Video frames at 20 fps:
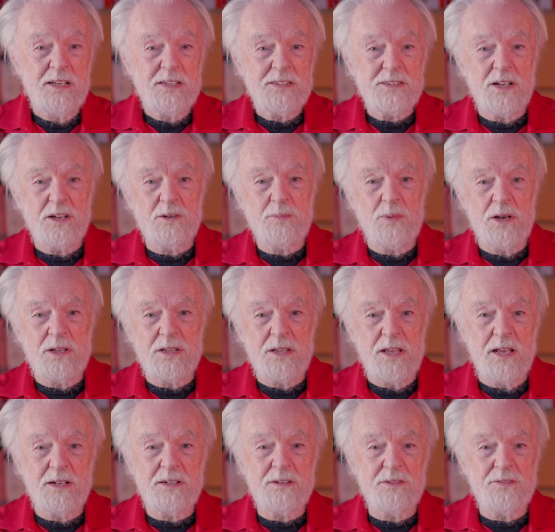So by the
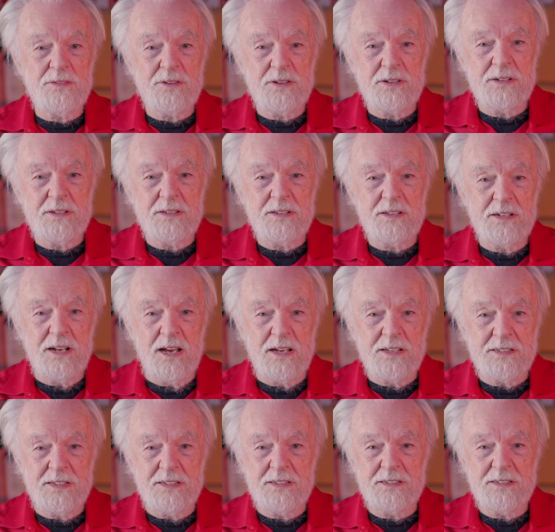end of the
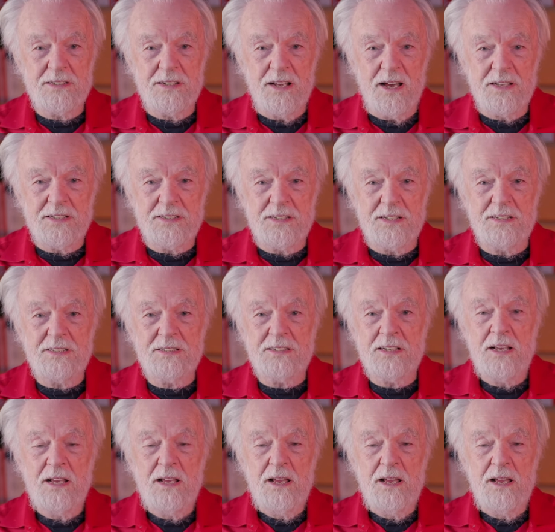1990s,